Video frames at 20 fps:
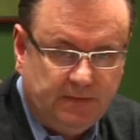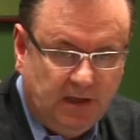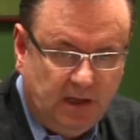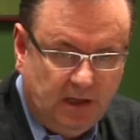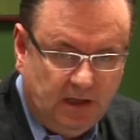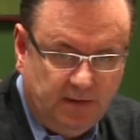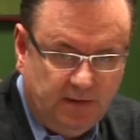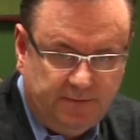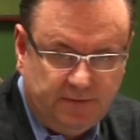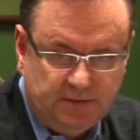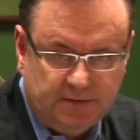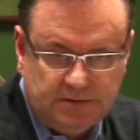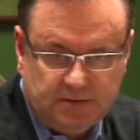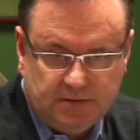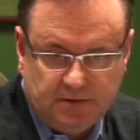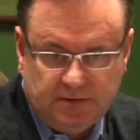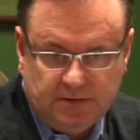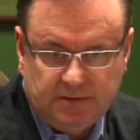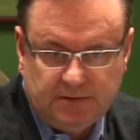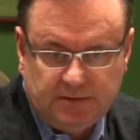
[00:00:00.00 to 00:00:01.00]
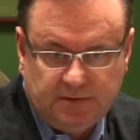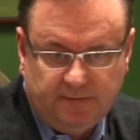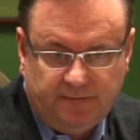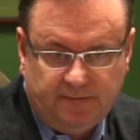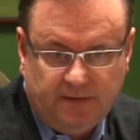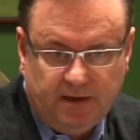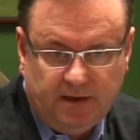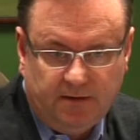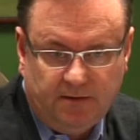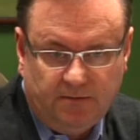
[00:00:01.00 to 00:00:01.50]
And if you choose to
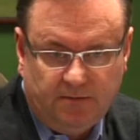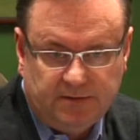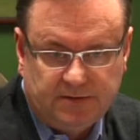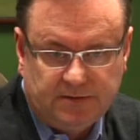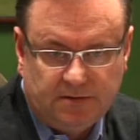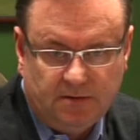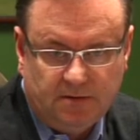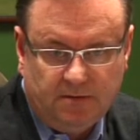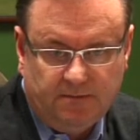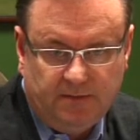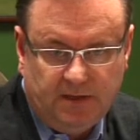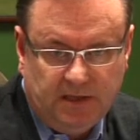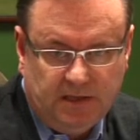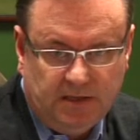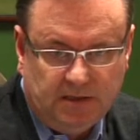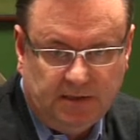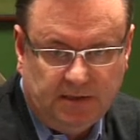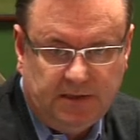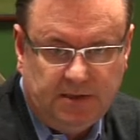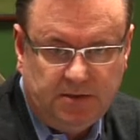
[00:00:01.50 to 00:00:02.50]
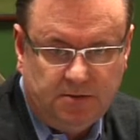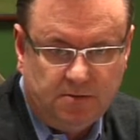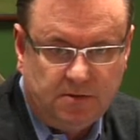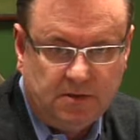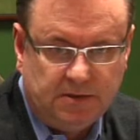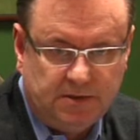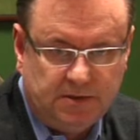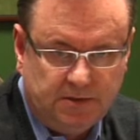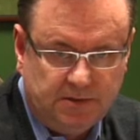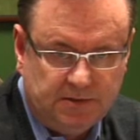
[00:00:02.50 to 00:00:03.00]
file your return immediately, you
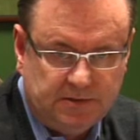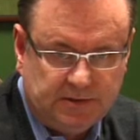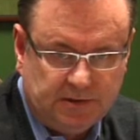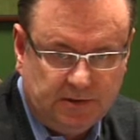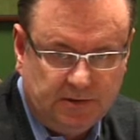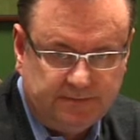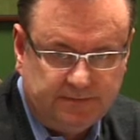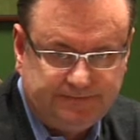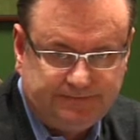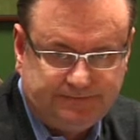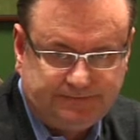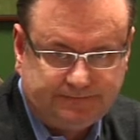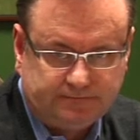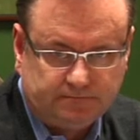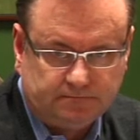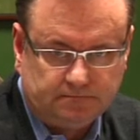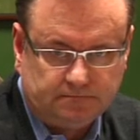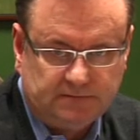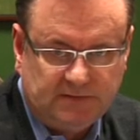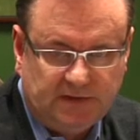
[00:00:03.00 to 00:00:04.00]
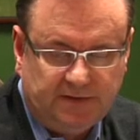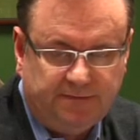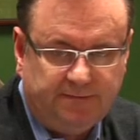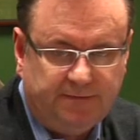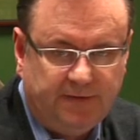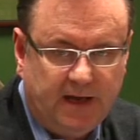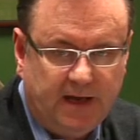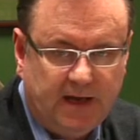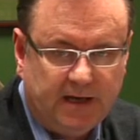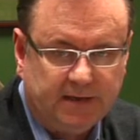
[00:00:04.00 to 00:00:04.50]
can do so. In
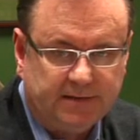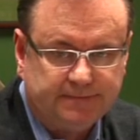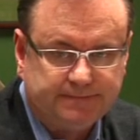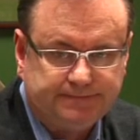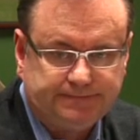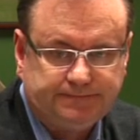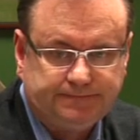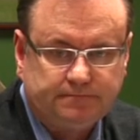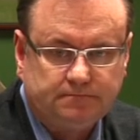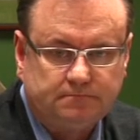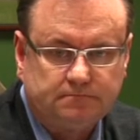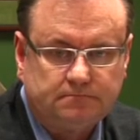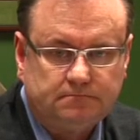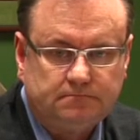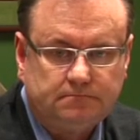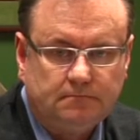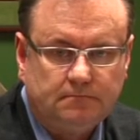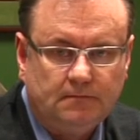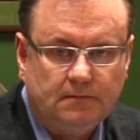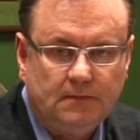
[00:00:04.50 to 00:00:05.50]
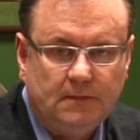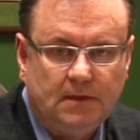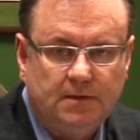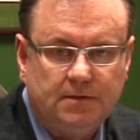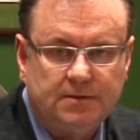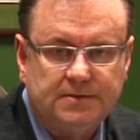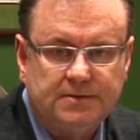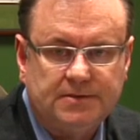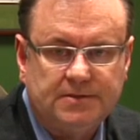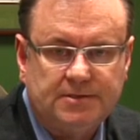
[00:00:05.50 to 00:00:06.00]
fact,
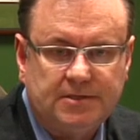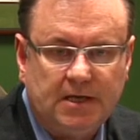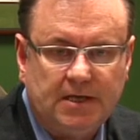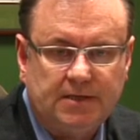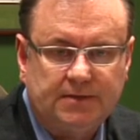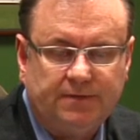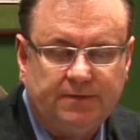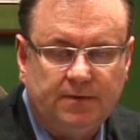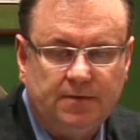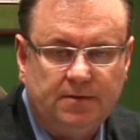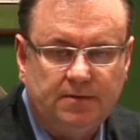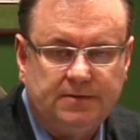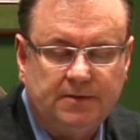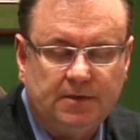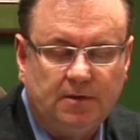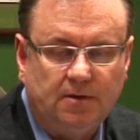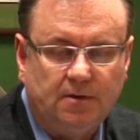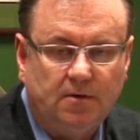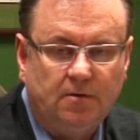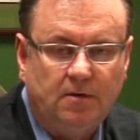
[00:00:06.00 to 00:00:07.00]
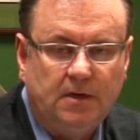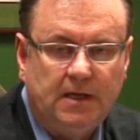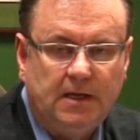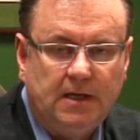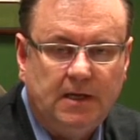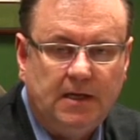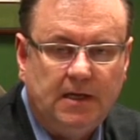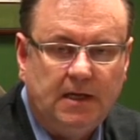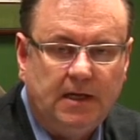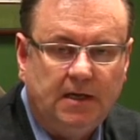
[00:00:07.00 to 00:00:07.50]
there's a chance for you to go
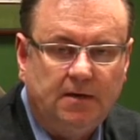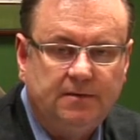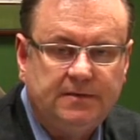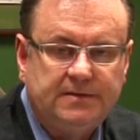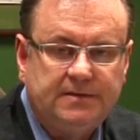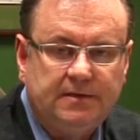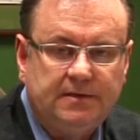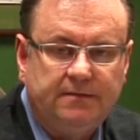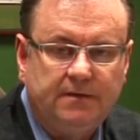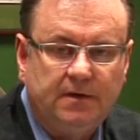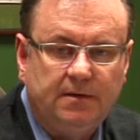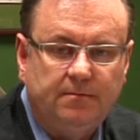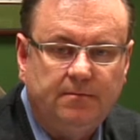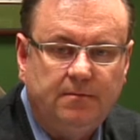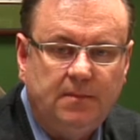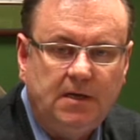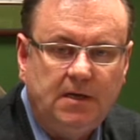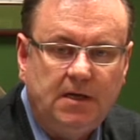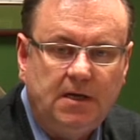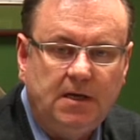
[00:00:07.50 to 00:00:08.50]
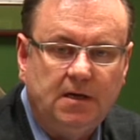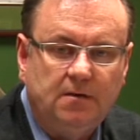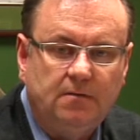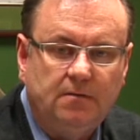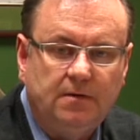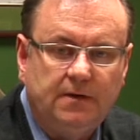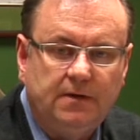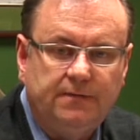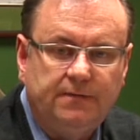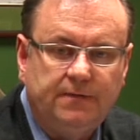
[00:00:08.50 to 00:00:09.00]
and receive an immediate
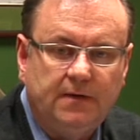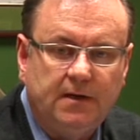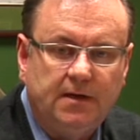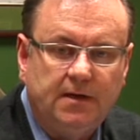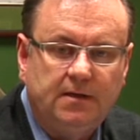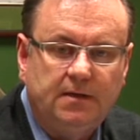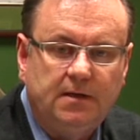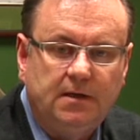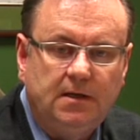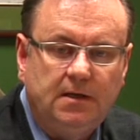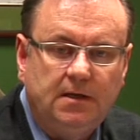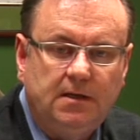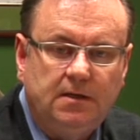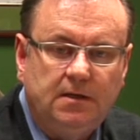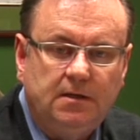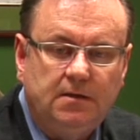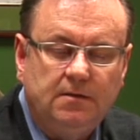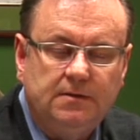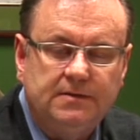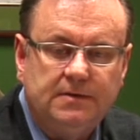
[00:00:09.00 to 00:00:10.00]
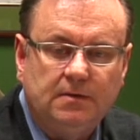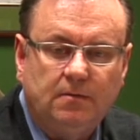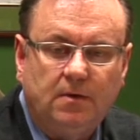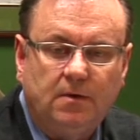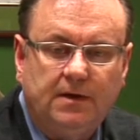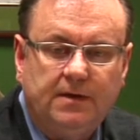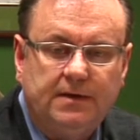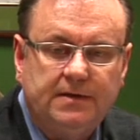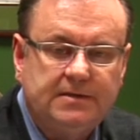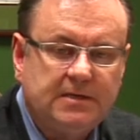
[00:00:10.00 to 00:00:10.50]
refund using one
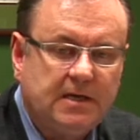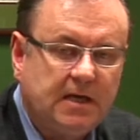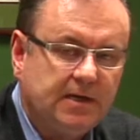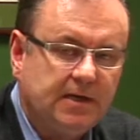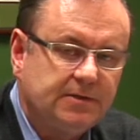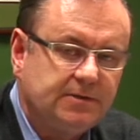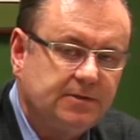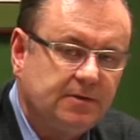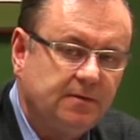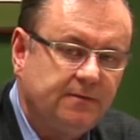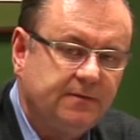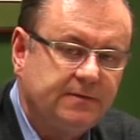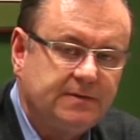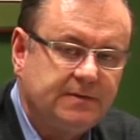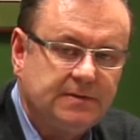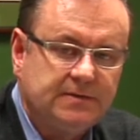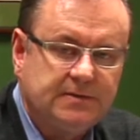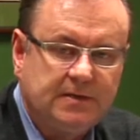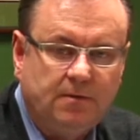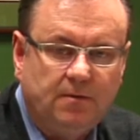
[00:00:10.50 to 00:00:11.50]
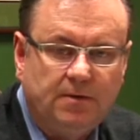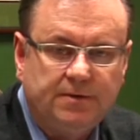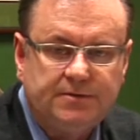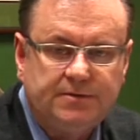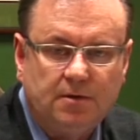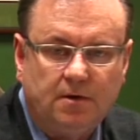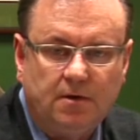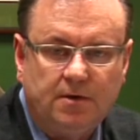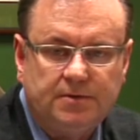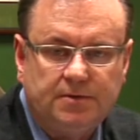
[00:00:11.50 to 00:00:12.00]
of the tax services. They will
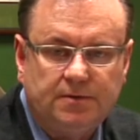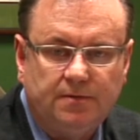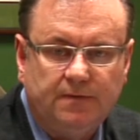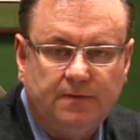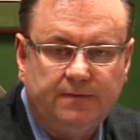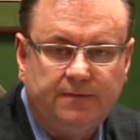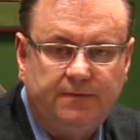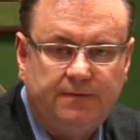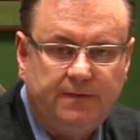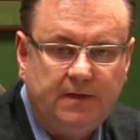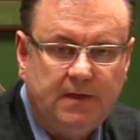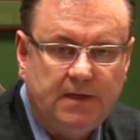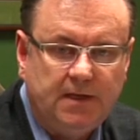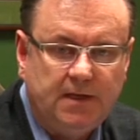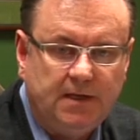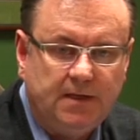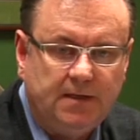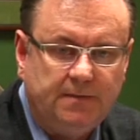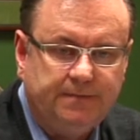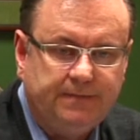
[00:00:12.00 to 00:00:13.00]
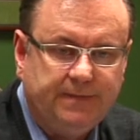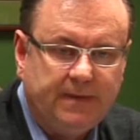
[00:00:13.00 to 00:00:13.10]
charge you a fee